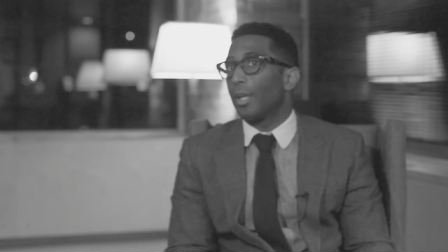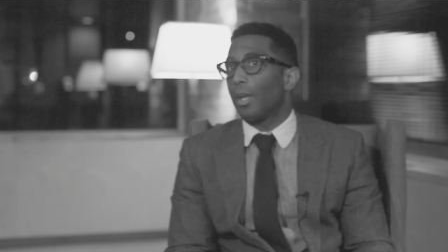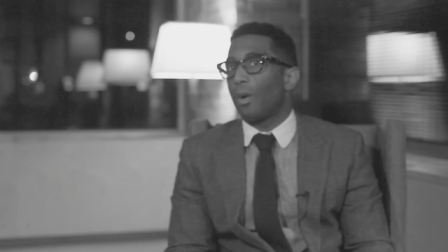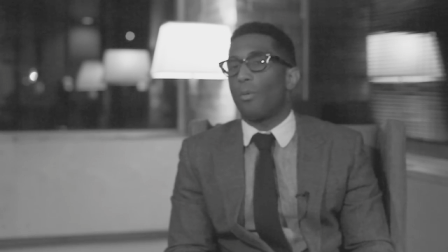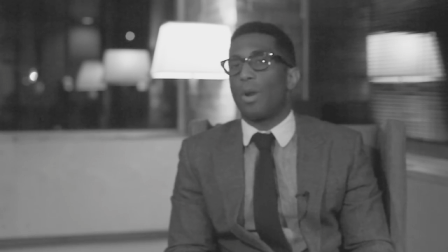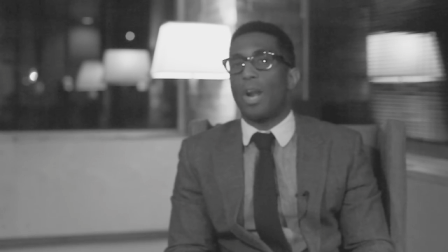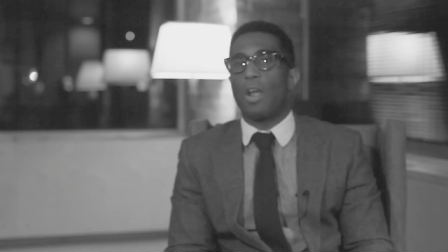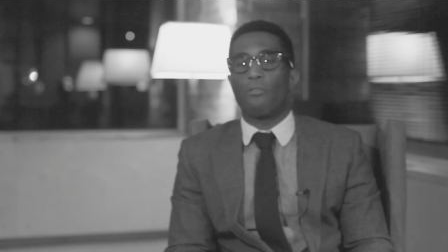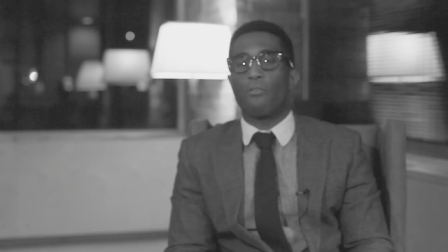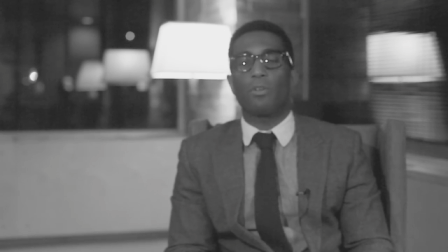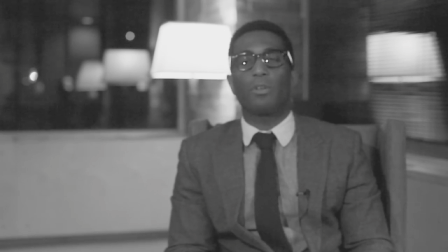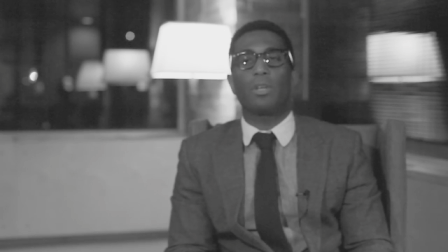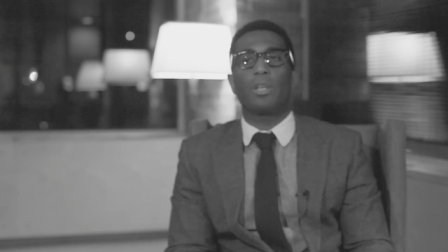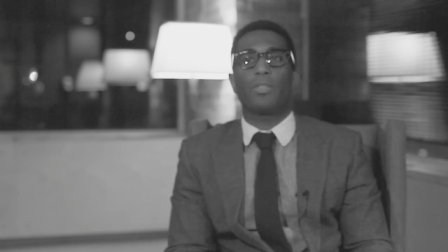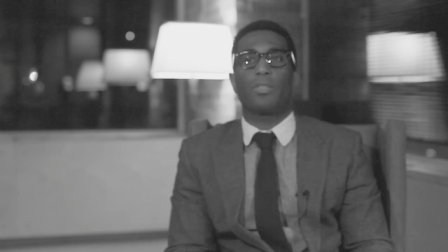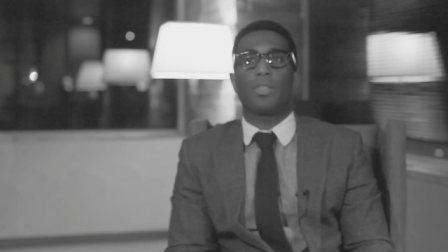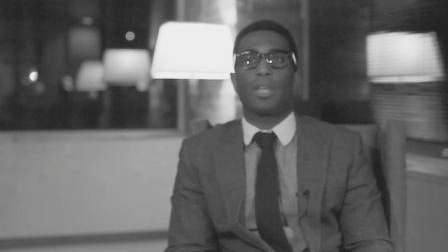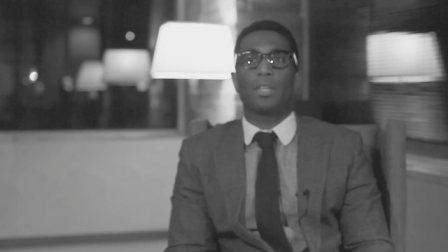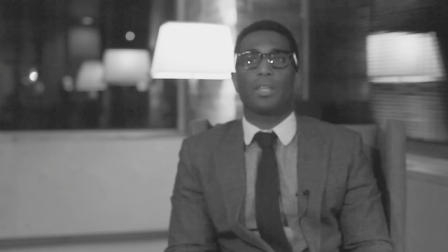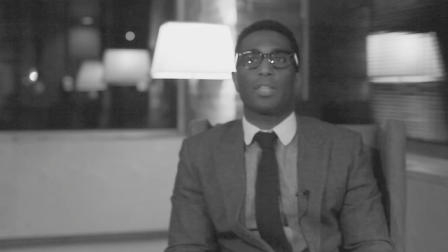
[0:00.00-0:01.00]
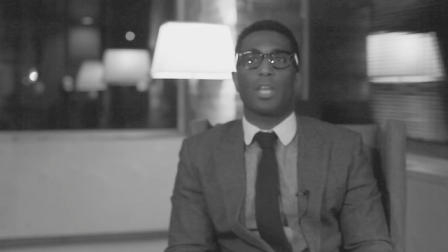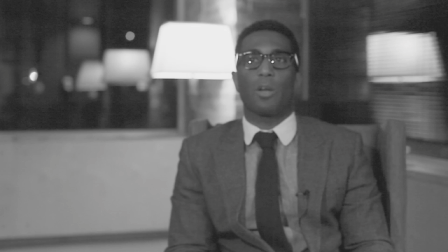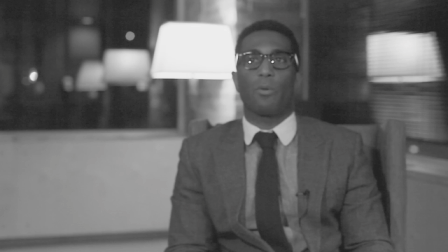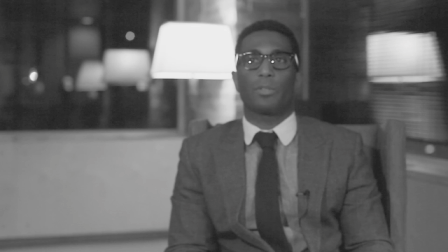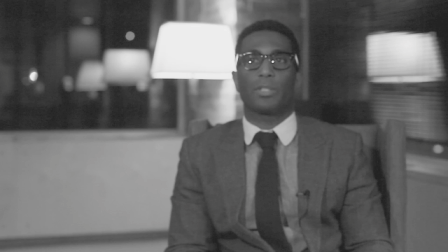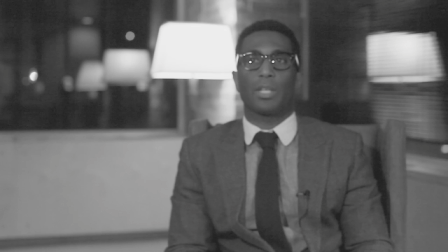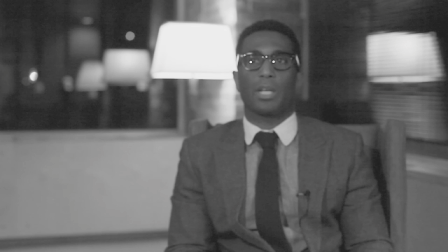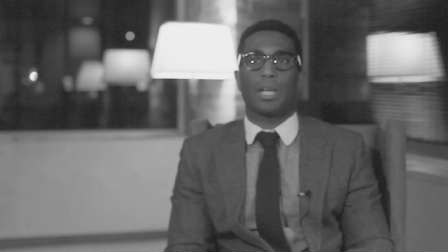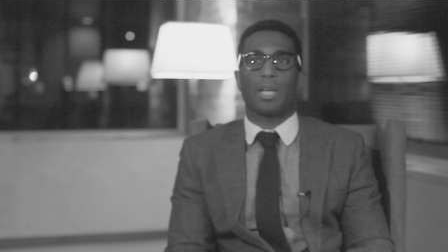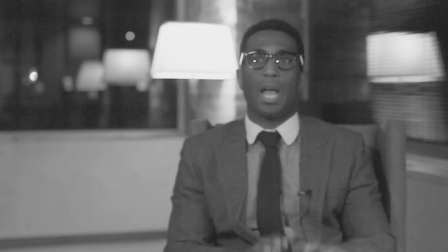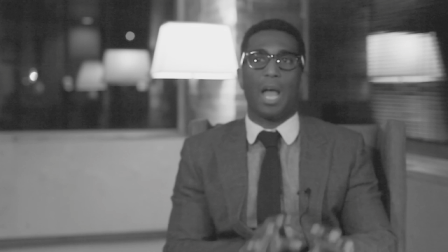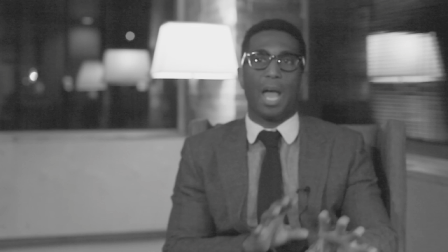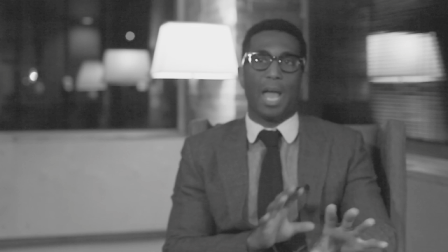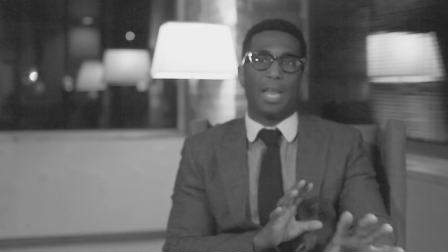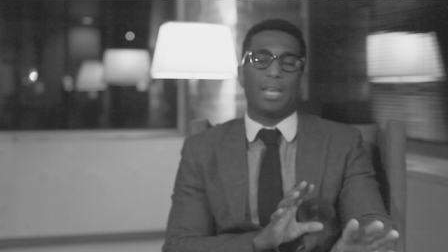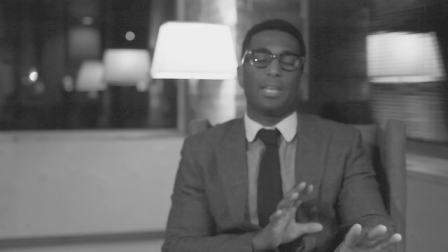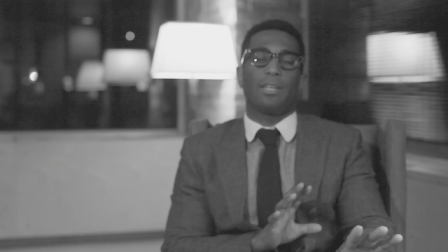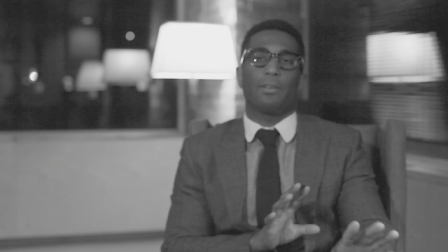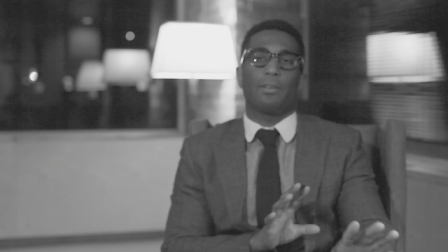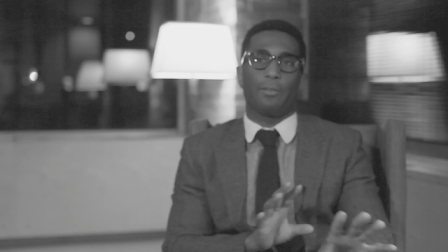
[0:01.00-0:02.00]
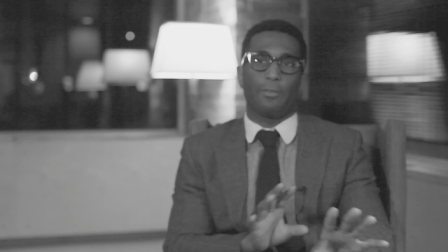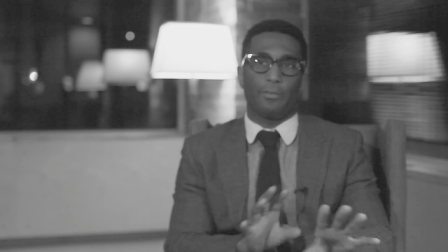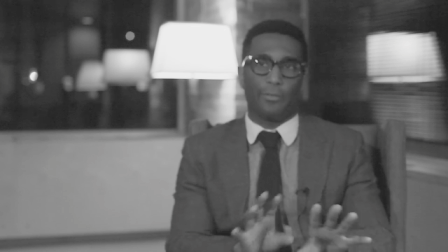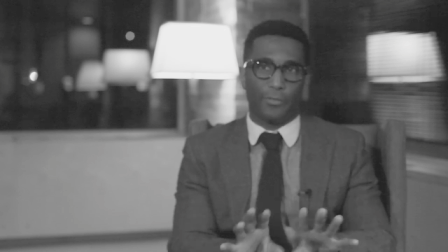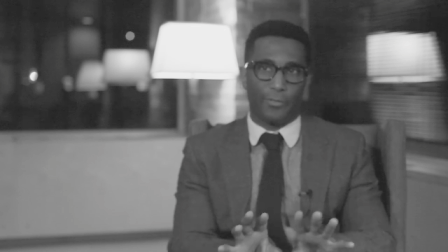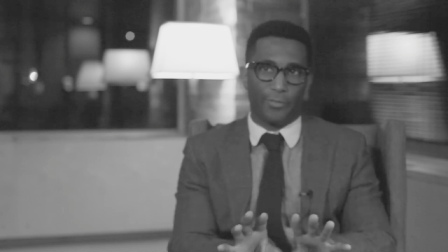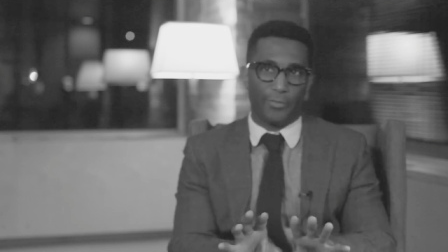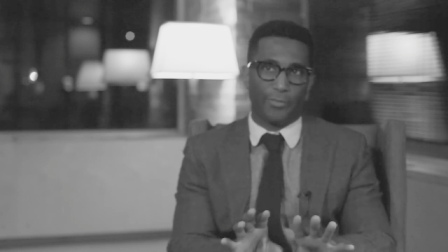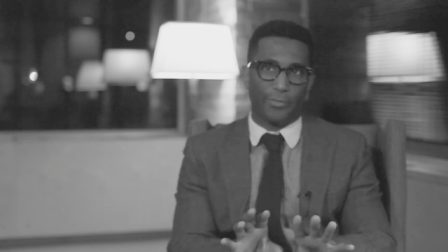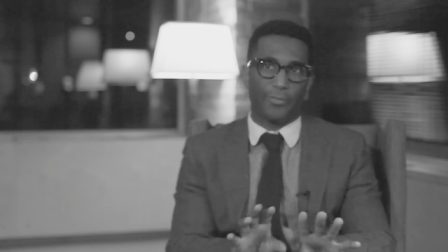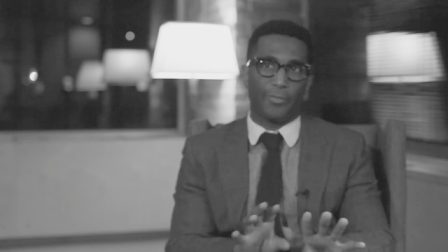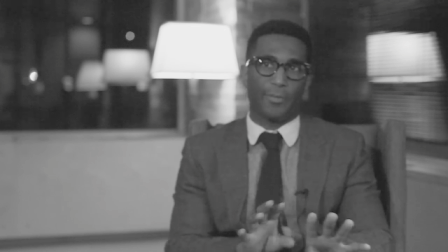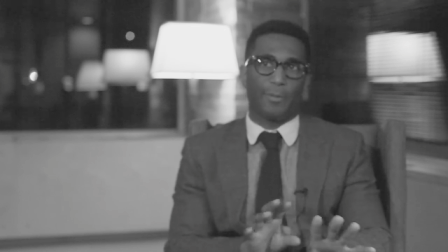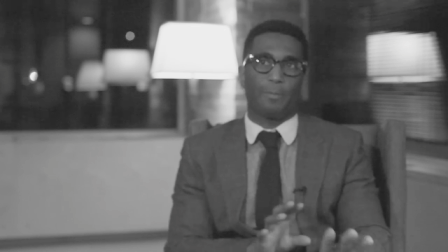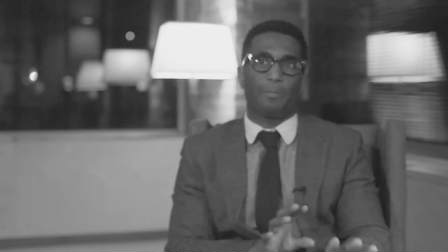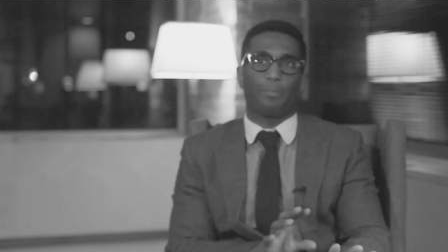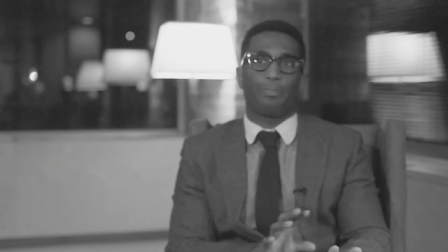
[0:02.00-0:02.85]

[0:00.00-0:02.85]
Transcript: when I really think there was a kind of,